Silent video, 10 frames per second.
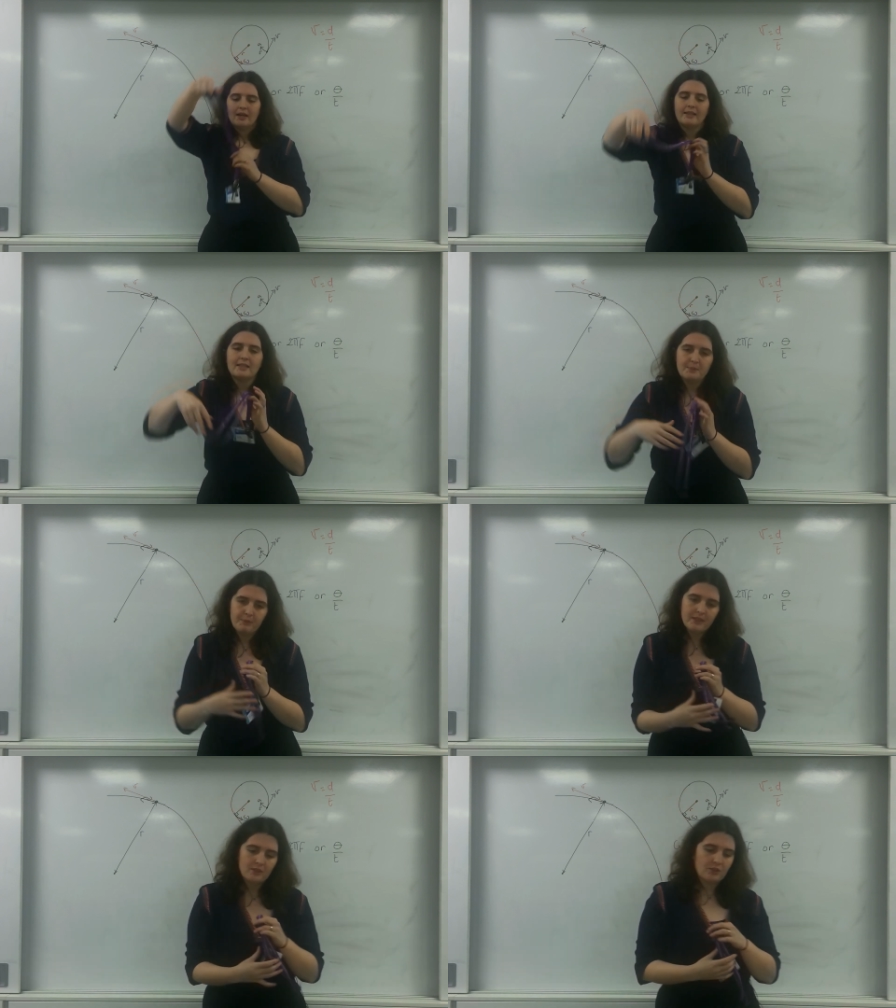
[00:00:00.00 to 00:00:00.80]
And this
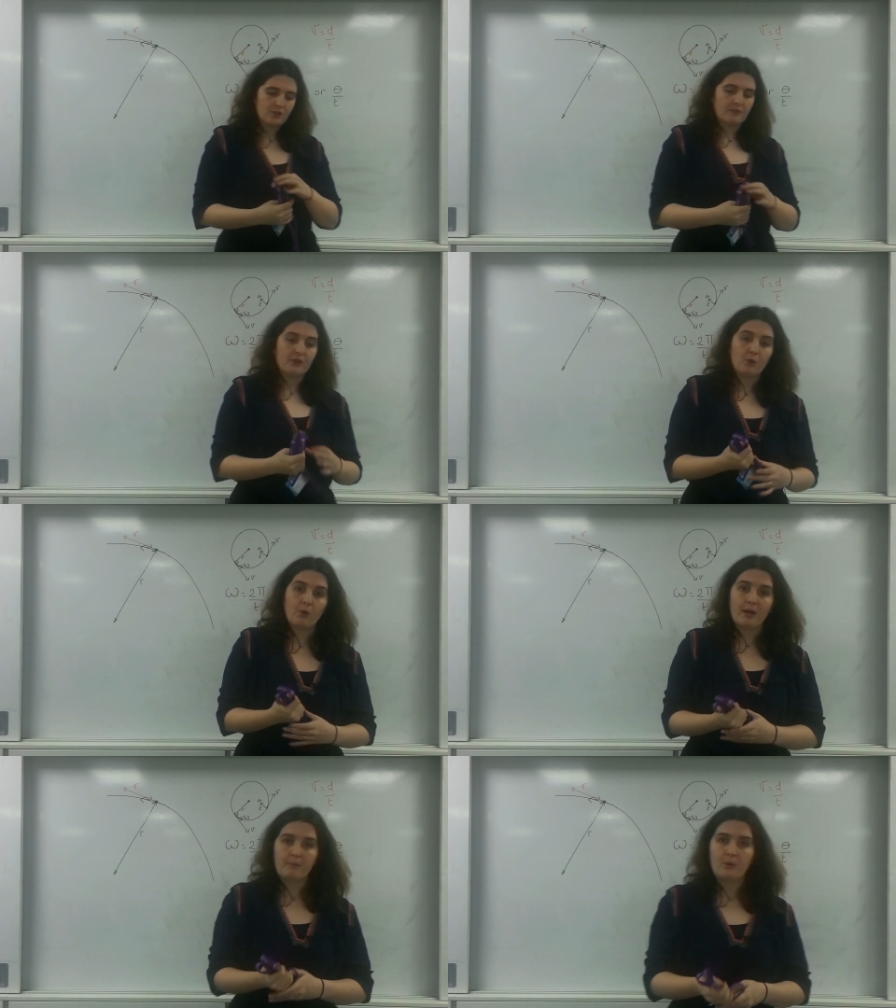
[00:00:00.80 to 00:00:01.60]
brings us to something
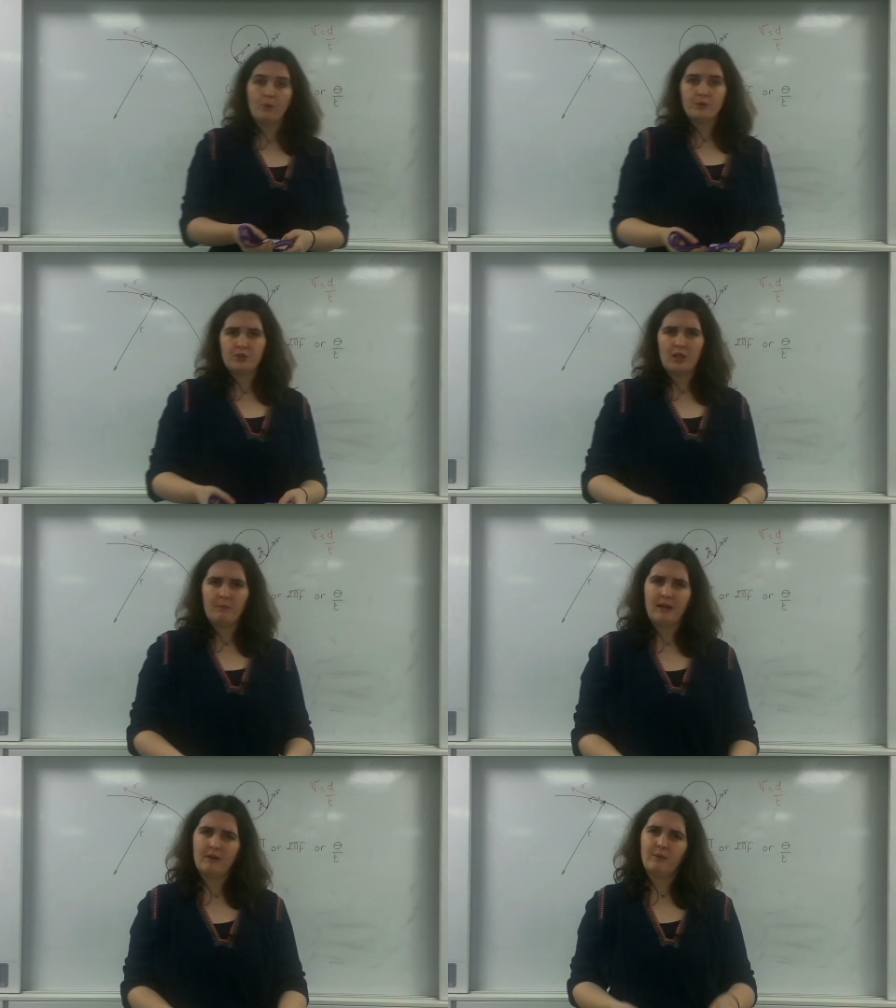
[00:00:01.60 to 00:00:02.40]
quite important
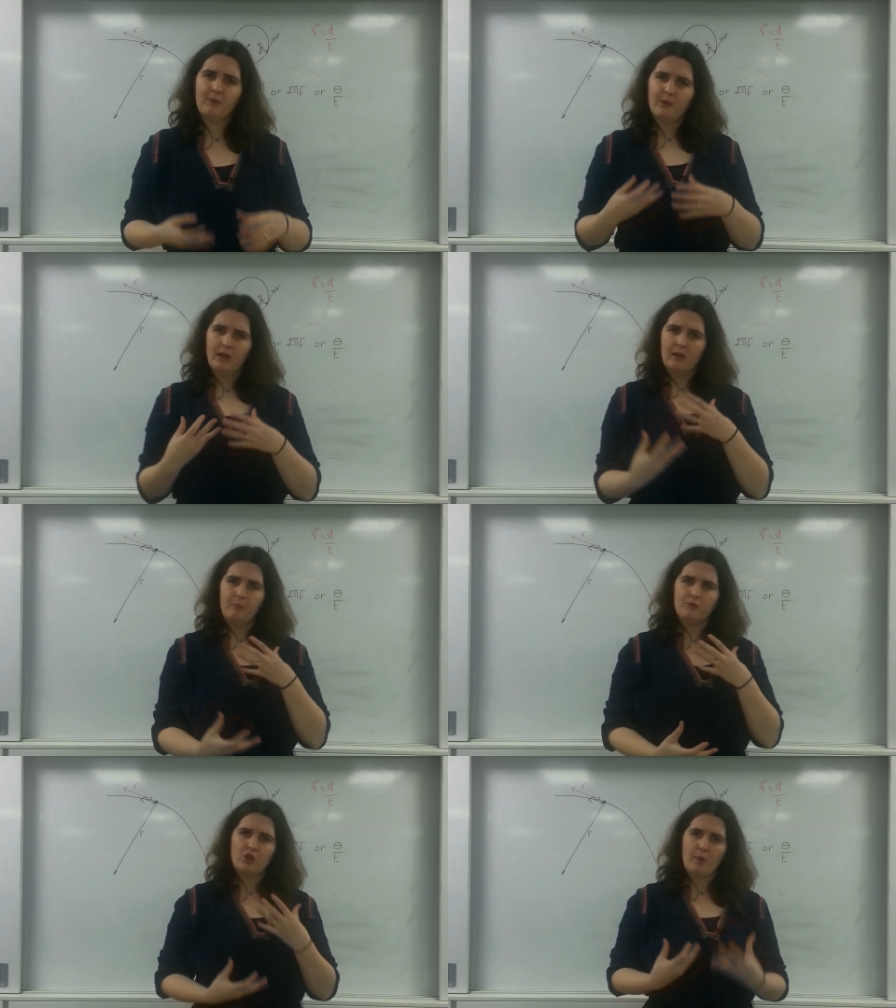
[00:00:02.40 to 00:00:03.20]
about
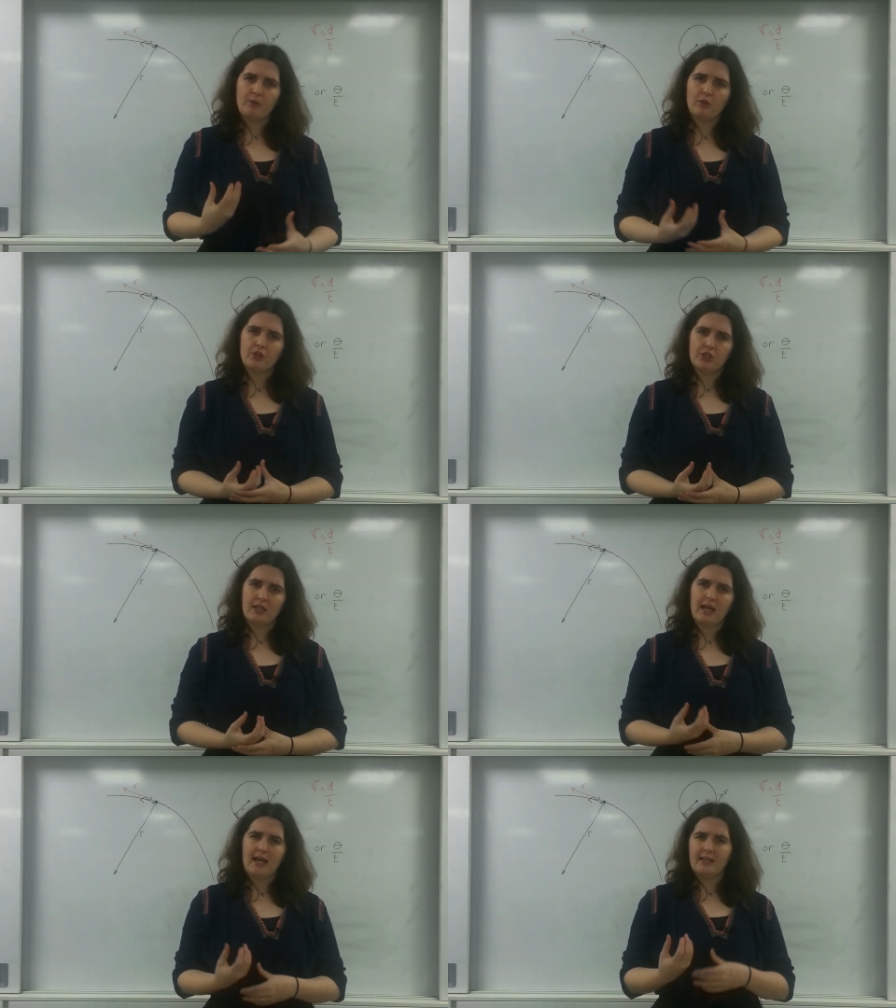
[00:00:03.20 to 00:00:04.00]
um,
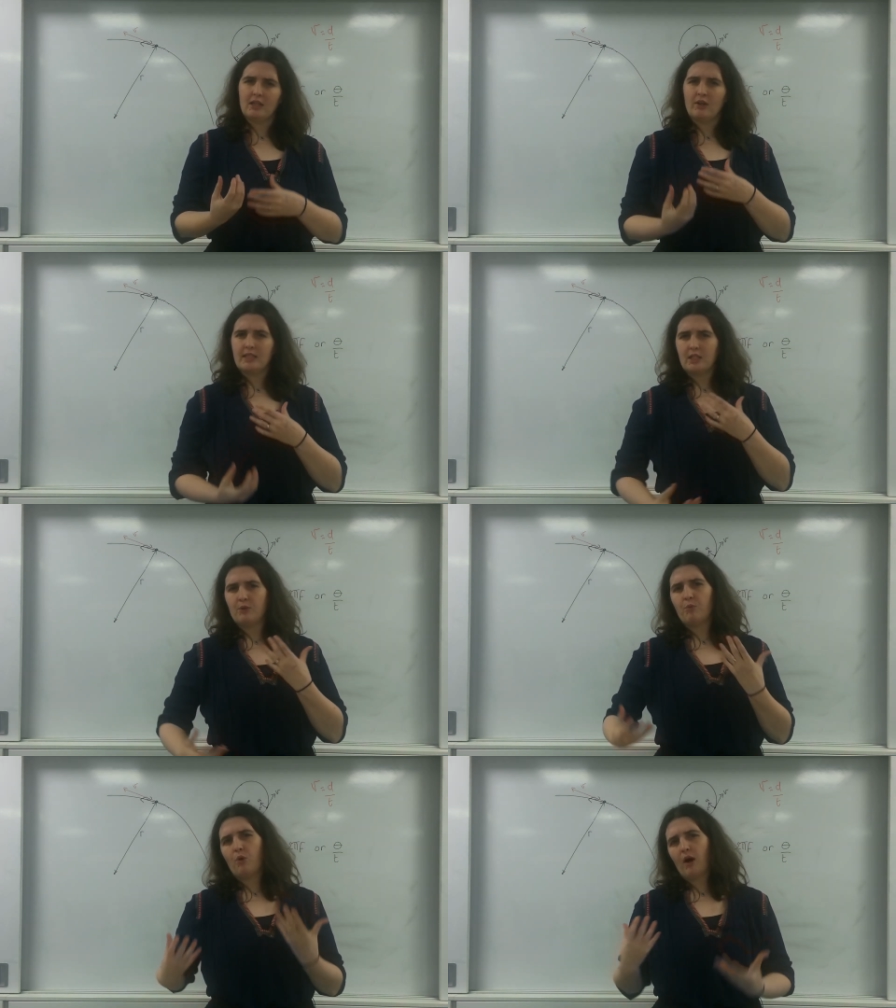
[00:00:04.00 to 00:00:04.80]
terminology and the idea
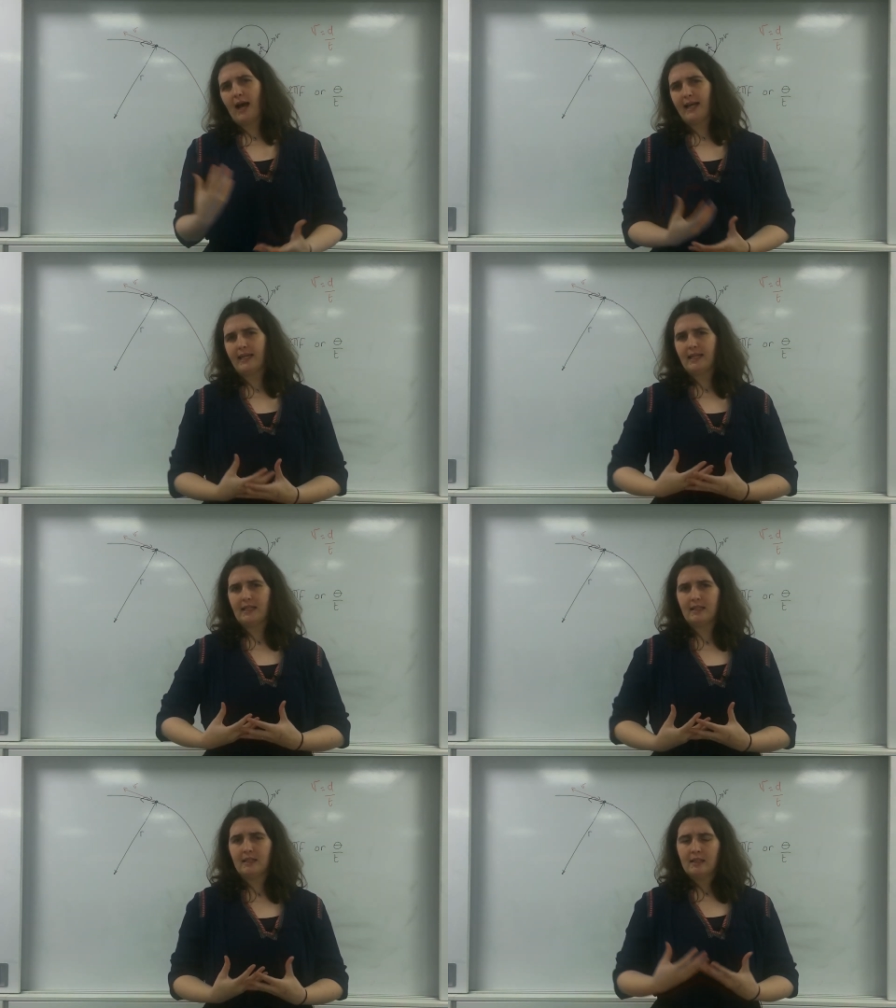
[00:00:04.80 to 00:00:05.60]
of what
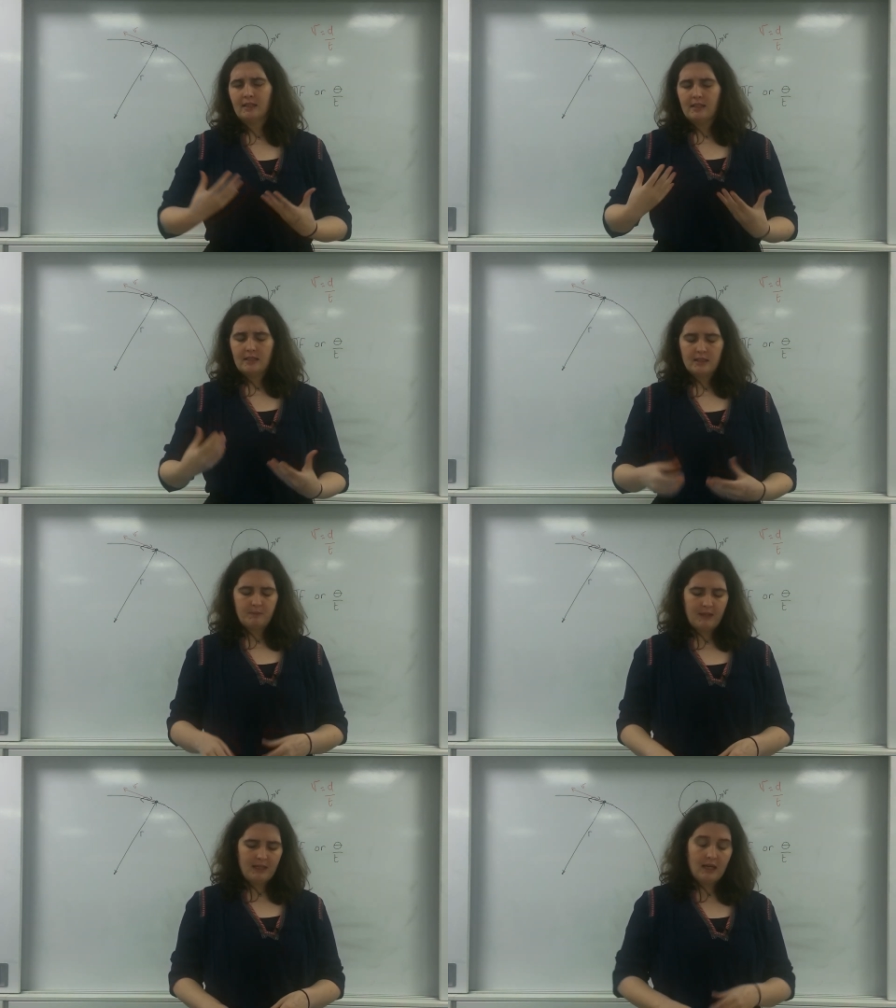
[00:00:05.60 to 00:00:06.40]
angular
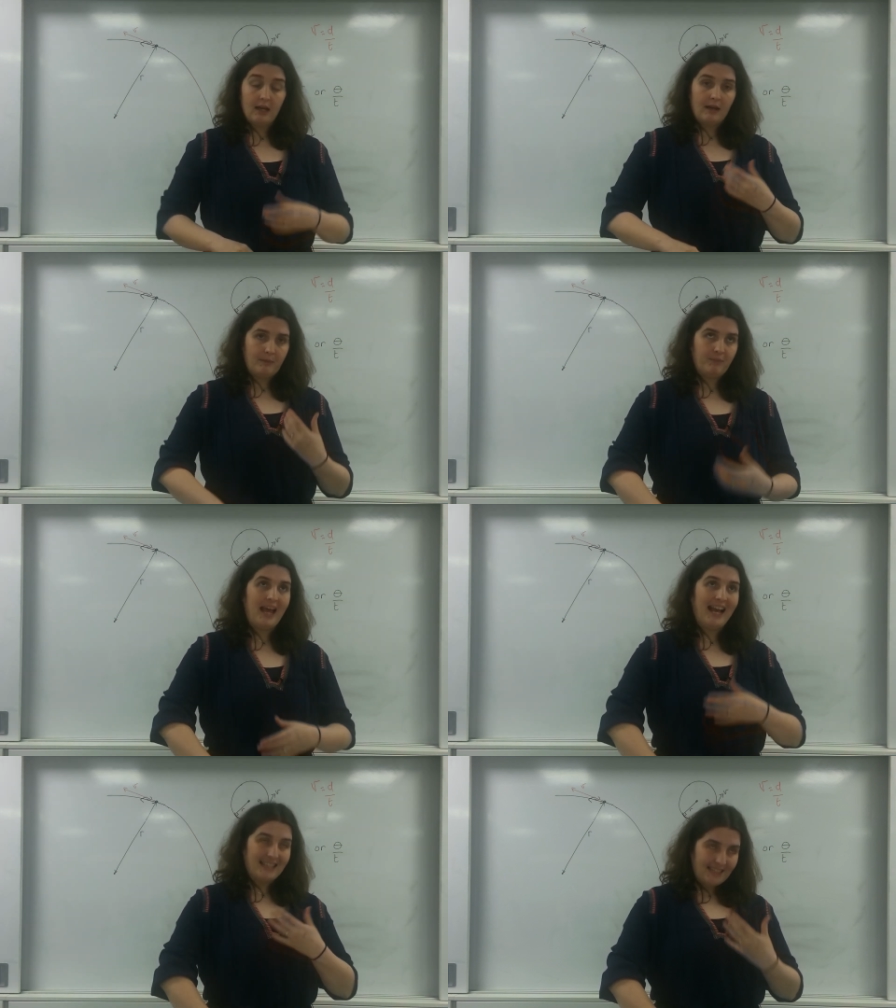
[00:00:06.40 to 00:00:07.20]
speed, uh, um,
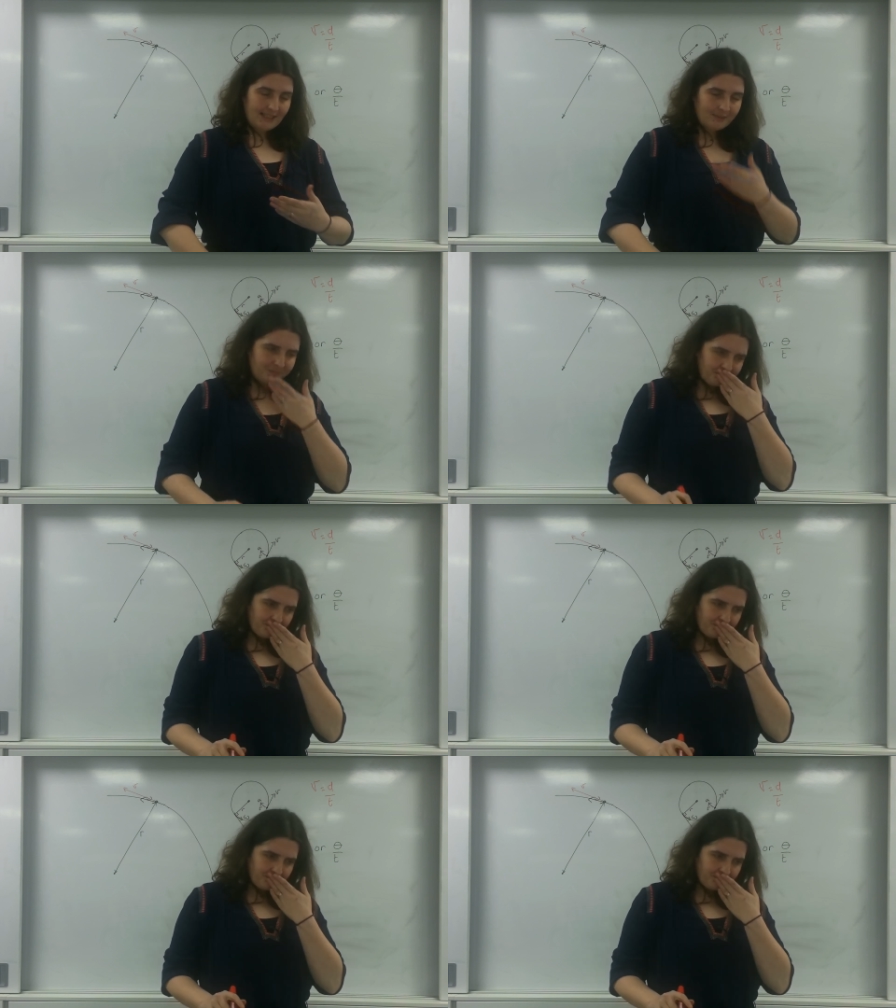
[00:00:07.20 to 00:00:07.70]
angular